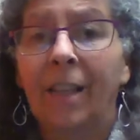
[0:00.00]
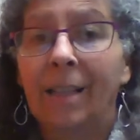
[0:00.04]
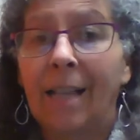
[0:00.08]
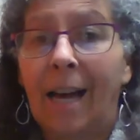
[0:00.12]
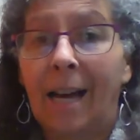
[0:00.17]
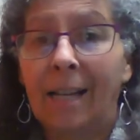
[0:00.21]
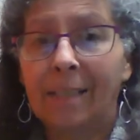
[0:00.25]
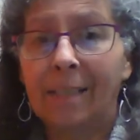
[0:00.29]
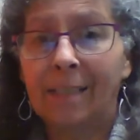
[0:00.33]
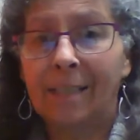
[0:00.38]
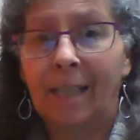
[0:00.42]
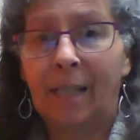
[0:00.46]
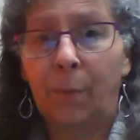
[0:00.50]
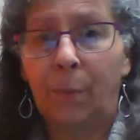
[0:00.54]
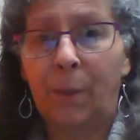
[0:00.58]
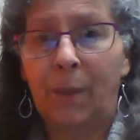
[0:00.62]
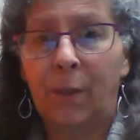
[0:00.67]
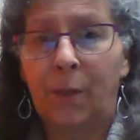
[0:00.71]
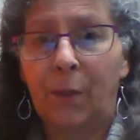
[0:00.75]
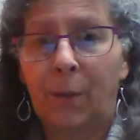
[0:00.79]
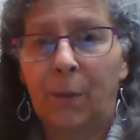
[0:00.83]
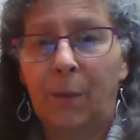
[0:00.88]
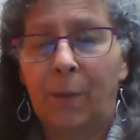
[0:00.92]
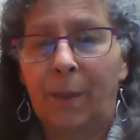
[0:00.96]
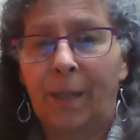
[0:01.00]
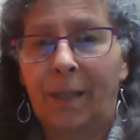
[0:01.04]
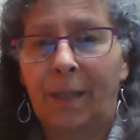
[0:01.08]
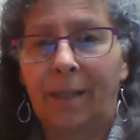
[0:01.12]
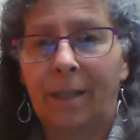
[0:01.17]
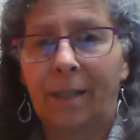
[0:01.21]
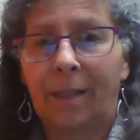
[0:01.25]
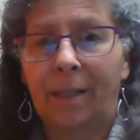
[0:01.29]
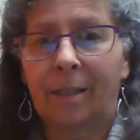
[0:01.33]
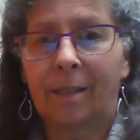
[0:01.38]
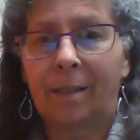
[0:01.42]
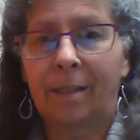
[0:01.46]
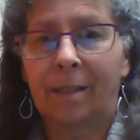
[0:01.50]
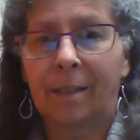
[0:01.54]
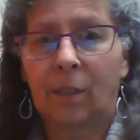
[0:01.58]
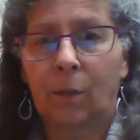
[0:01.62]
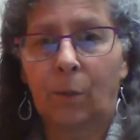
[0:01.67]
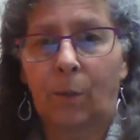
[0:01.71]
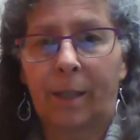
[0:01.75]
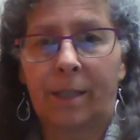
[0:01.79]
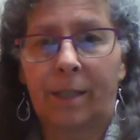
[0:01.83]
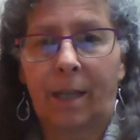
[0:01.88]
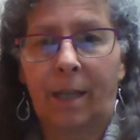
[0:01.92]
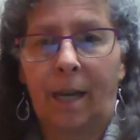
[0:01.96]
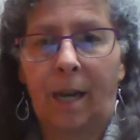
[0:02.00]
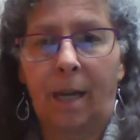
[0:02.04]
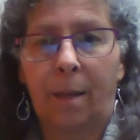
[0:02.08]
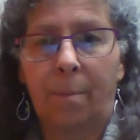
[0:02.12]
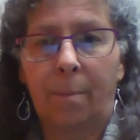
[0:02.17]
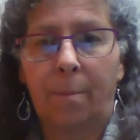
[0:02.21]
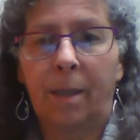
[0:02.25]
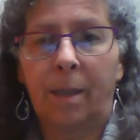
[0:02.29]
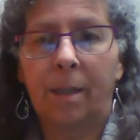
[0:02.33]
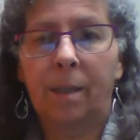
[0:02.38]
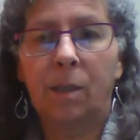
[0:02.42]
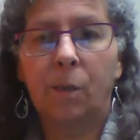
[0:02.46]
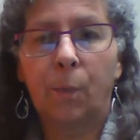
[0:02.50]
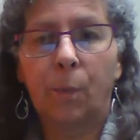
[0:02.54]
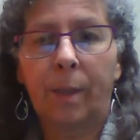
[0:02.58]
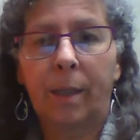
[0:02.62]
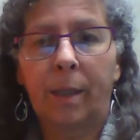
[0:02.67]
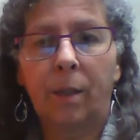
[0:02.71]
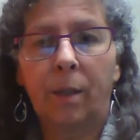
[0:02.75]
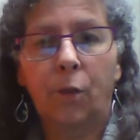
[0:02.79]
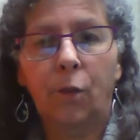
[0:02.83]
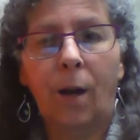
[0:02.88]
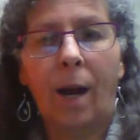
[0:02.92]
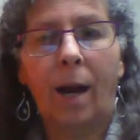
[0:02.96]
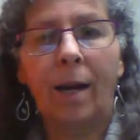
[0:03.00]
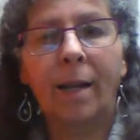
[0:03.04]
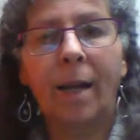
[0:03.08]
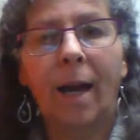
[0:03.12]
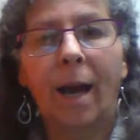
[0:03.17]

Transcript: The last thing we do in a story time is we try